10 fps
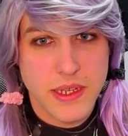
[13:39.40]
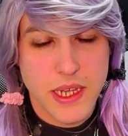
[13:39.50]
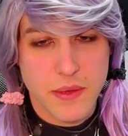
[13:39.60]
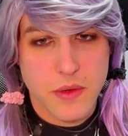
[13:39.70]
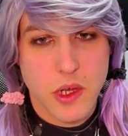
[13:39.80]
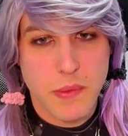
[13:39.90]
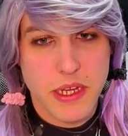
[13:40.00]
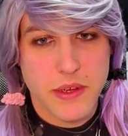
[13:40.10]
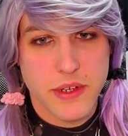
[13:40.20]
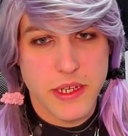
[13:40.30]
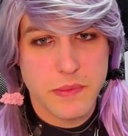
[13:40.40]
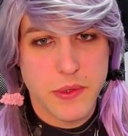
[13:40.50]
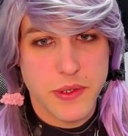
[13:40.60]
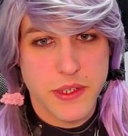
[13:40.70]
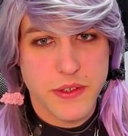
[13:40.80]
copying our input
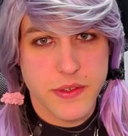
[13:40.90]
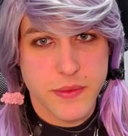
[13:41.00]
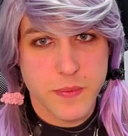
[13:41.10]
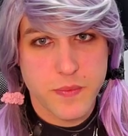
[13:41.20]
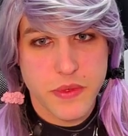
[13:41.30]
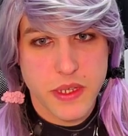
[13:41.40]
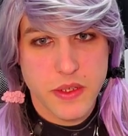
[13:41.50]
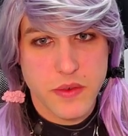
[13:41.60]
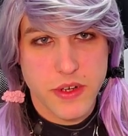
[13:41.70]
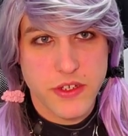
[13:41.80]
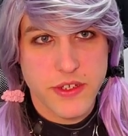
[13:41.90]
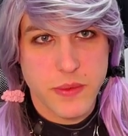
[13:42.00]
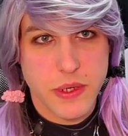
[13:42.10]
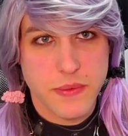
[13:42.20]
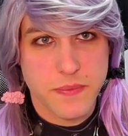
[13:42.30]
into register
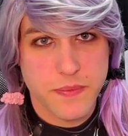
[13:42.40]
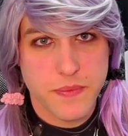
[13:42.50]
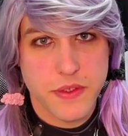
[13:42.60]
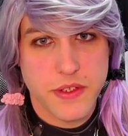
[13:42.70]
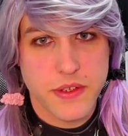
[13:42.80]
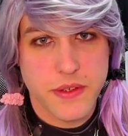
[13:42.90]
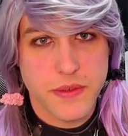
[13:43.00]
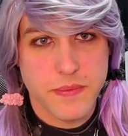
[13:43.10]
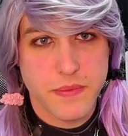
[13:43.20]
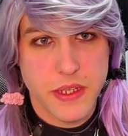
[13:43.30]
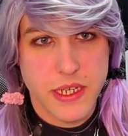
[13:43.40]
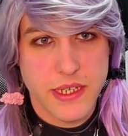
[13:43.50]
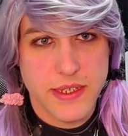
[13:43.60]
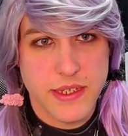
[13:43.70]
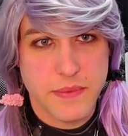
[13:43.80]
1. So the
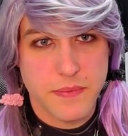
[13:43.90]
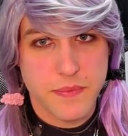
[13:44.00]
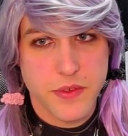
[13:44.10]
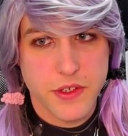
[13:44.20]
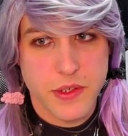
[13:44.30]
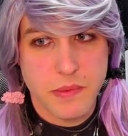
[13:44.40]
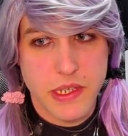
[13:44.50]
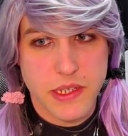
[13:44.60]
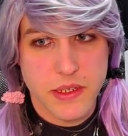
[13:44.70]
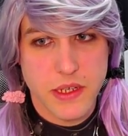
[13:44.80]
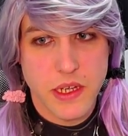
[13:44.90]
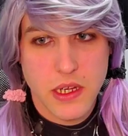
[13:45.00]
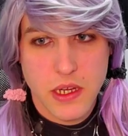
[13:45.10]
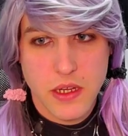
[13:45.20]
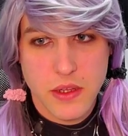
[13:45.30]
next should be
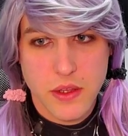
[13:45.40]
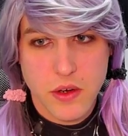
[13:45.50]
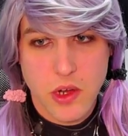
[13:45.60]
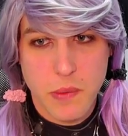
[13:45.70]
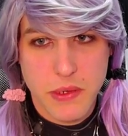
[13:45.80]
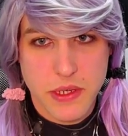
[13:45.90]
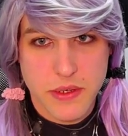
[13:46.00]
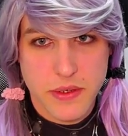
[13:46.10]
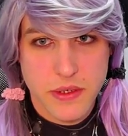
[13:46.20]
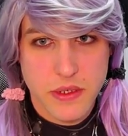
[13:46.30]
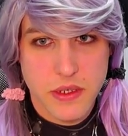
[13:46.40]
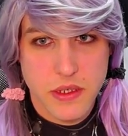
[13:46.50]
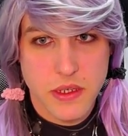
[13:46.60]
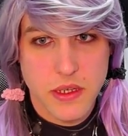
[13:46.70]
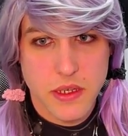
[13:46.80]
the copy
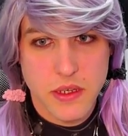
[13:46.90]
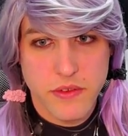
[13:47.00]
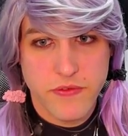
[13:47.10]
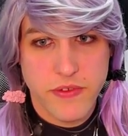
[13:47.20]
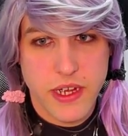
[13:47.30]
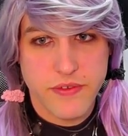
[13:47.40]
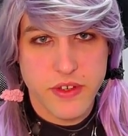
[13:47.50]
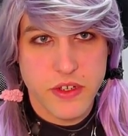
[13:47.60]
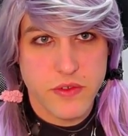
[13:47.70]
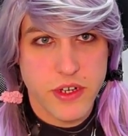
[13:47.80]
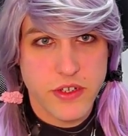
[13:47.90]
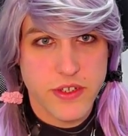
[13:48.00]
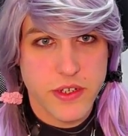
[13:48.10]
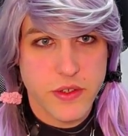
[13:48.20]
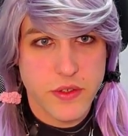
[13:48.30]
5 into register
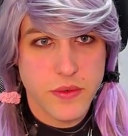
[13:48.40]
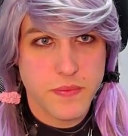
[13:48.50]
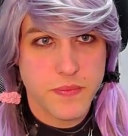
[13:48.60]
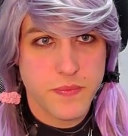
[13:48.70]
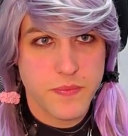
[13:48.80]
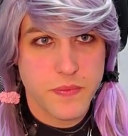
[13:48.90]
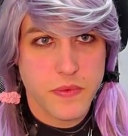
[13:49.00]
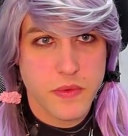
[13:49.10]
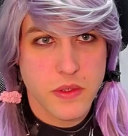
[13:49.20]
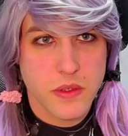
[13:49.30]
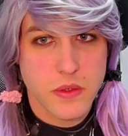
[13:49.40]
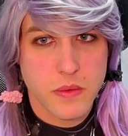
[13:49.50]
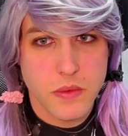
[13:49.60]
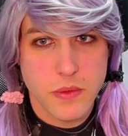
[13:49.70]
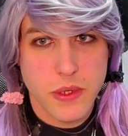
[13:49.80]
2,
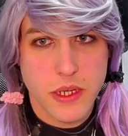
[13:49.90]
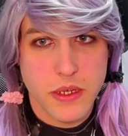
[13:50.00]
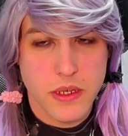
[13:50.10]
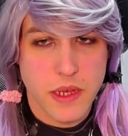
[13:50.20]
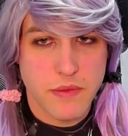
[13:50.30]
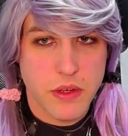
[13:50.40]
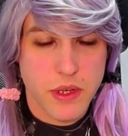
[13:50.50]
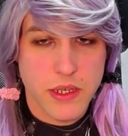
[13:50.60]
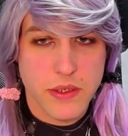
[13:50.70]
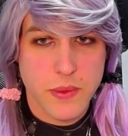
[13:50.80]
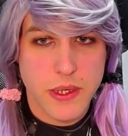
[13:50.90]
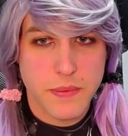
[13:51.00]
which we can have a look at as well.